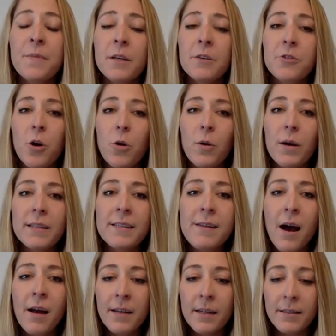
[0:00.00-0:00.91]
So it's
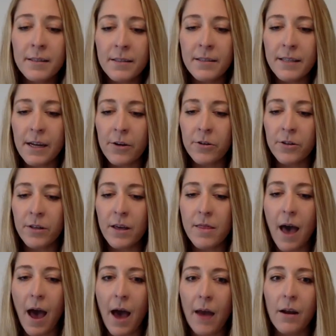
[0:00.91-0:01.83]
not necessarily
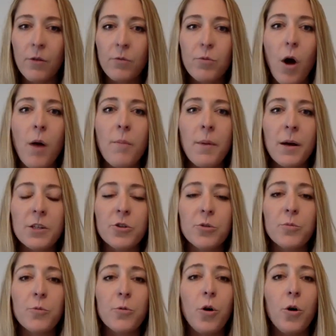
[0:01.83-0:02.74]
that a raw
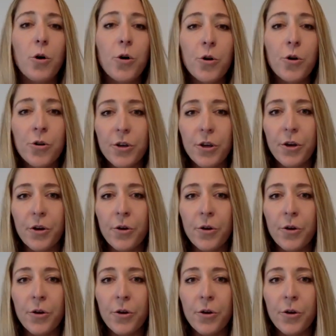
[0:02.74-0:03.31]
mushroom will hurt you.